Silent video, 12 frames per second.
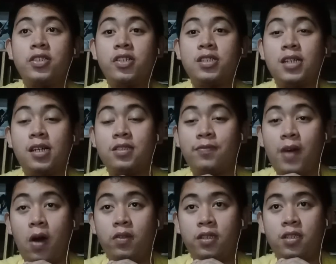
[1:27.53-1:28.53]
So
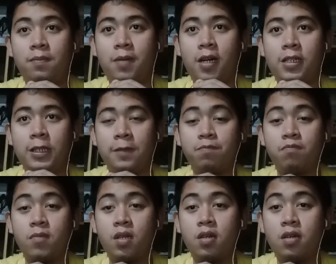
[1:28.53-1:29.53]
that's one
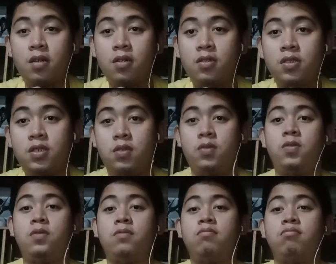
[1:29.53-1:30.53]

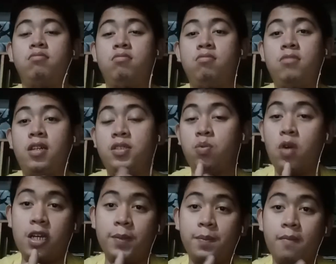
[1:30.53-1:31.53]
purpose. Another
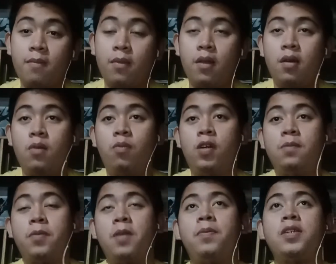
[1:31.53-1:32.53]
purpose is
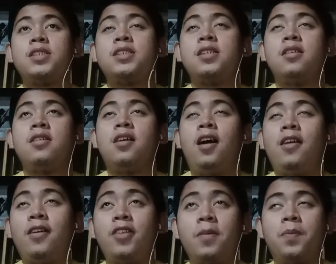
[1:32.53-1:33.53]
that to
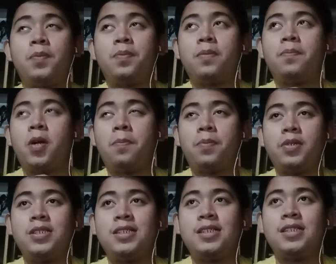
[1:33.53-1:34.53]
reduce
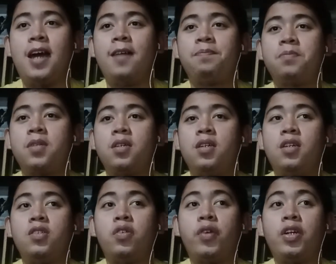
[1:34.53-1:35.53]
the chances
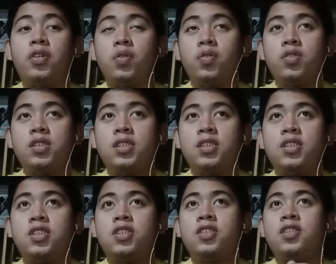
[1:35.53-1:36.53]
of
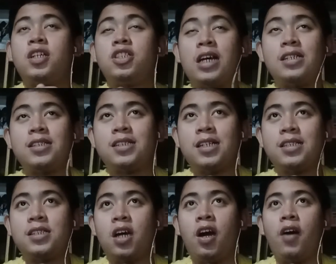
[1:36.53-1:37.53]
cancer spreading
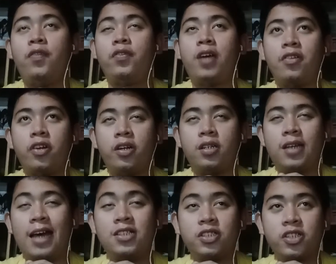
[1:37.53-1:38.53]
or
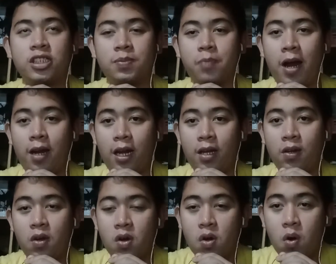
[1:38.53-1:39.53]
metastasis, we
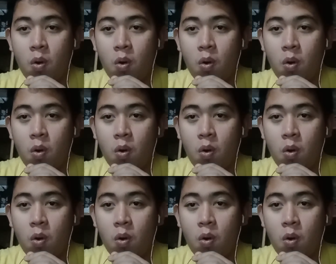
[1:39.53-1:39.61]
say.